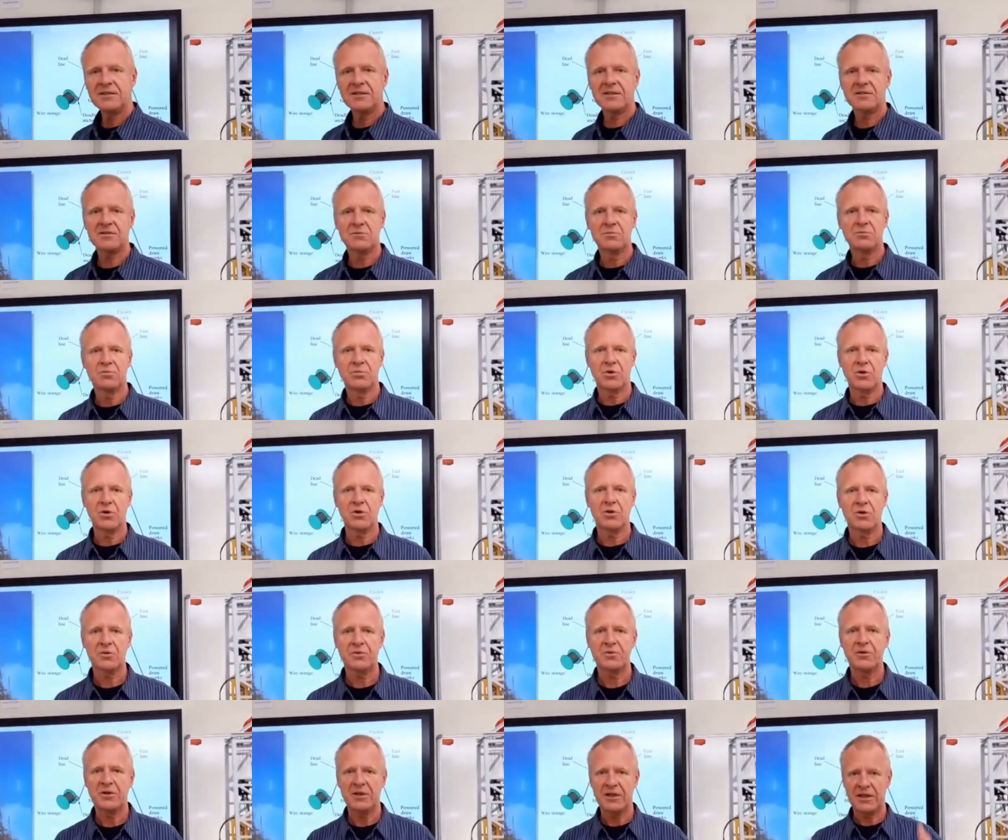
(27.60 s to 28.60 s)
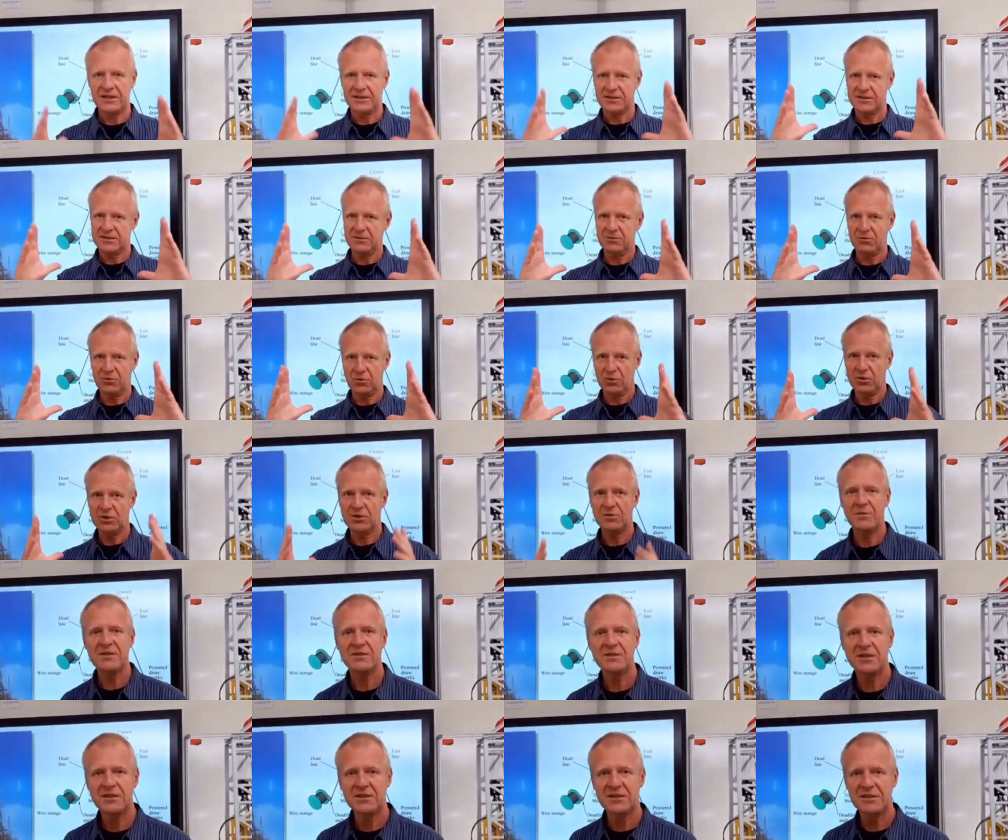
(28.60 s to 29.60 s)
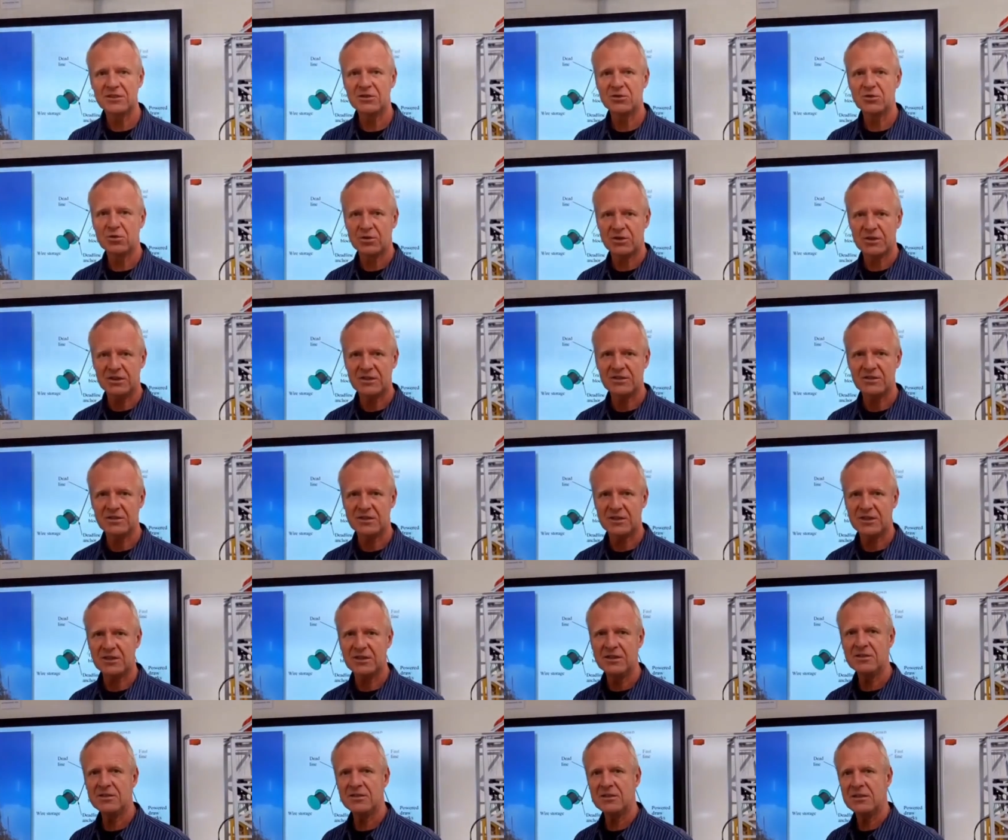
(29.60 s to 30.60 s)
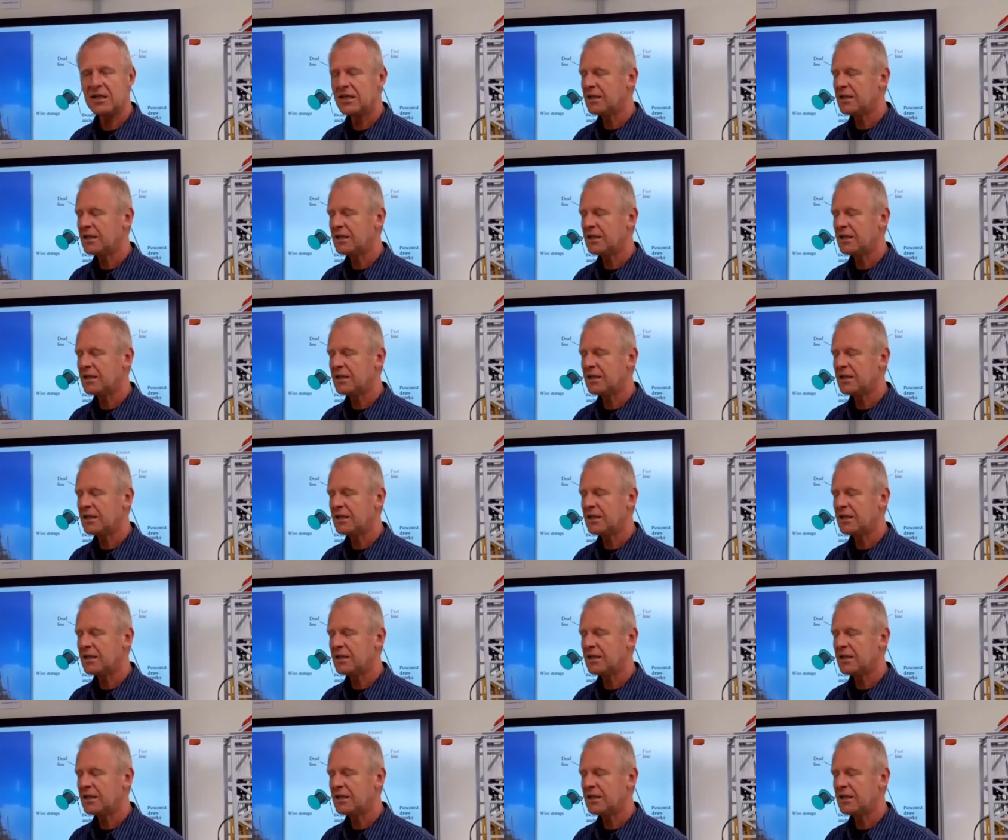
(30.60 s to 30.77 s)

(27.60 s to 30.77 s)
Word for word: the borehole sometimes may not be large in diameter, but it